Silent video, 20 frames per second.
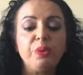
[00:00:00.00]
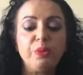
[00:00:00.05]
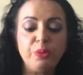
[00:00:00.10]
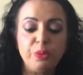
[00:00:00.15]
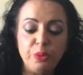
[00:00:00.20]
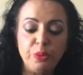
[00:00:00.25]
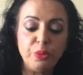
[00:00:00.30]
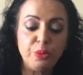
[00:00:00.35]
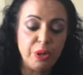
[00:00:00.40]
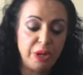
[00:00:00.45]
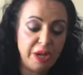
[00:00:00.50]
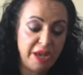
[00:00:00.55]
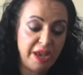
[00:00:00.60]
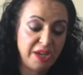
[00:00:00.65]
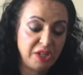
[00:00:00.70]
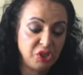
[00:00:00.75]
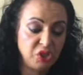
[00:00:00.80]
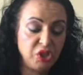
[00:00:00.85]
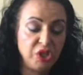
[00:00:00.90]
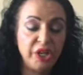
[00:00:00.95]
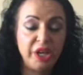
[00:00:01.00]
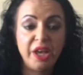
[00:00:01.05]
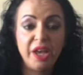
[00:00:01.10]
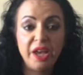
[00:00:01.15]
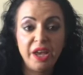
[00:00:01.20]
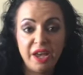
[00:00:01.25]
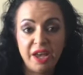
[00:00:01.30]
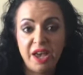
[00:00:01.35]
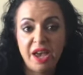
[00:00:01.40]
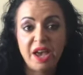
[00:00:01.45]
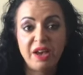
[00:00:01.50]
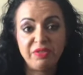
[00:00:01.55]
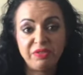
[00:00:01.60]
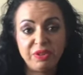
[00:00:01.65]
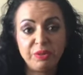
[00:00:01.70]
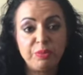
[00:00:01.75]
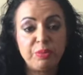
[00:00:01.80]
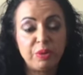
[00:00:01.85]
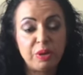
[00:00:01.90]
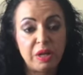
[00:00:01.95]
who actually have the
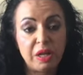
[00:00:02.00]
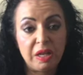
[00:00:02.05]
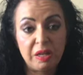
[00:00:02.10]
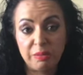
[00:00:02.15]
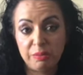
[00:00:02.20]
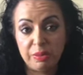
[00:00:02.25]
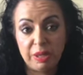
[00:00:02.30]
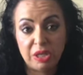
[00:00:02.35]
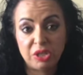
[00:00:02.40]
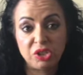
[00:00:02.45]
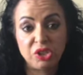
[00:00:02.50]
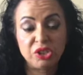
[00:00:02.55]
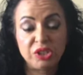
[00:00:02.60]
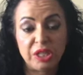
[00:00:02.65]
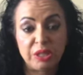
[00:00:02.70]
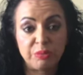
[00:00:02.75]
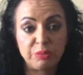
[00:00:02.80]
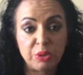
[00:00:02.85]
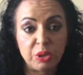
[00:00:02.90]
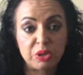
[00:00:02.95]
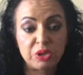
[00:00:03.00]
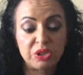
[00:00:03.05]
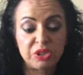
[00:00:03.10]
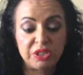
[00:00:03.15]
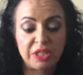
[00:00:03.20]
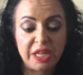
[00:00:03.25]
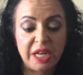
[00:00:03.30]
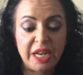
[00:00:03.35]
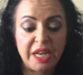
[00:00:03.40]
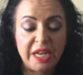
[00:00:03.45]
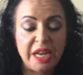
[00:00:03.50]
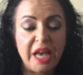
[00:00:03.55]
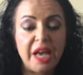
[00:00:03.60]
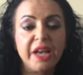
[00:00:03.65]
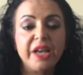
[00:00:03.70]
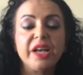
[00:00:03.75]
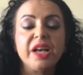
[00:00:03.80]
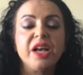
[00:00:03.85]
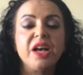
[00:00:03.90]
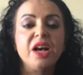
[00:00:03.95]
blushes and bronzers that I
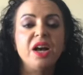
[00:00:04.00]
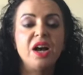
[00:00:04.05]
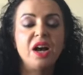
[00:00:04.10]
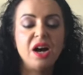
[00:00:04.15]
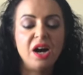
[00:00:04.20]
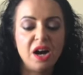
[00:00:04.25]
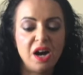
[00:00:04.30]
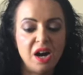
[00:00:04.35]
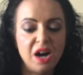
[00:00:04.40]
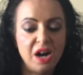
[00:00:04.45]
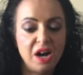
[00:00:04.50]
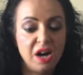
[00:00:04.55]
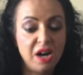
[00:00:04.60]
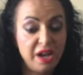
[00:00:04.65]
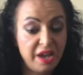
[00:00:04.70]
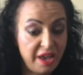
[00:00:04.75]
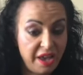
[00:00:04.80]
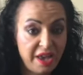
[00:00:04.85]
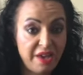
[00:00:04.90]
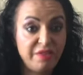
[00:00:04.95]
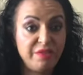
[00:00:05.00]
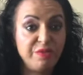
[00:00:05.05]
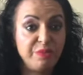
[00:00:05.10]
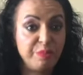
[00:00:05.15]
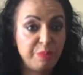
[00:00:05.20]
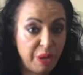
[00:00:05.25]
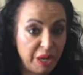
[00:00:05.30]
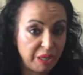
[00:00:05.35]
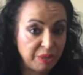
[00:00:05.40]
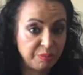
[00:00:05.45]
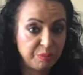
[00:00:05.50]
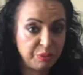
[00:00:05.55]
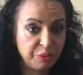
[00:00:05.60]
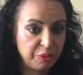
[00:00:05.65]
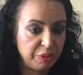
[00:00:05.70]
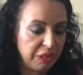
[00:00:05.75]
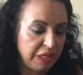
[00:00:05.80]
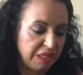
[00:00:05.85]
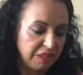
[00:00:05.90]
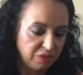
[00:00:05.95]
like, have baked
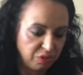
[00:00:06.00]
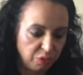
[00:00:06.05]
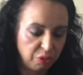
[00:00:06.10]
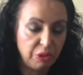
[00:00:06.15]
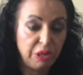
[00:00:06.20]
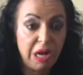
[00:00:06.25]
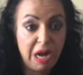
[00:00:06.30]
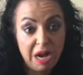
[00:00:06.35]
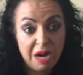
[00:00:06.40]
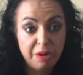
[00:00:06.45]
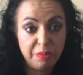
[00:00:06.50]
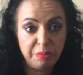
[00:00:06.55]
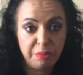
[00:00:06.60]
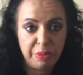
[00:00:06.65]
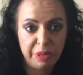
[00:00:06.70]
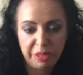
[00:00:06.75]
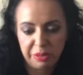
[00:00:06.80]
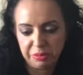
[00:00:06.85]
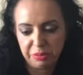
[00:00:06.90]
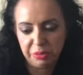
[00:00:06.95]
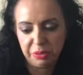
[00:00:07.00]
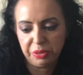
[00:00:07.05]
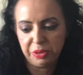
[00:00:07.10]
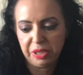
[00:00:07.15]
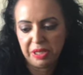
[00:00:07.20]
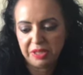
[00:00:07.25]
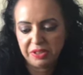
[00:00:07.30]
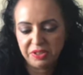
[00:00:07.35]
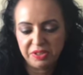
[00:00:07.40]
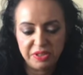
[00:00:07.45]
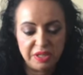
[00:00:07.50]
products or are baked products.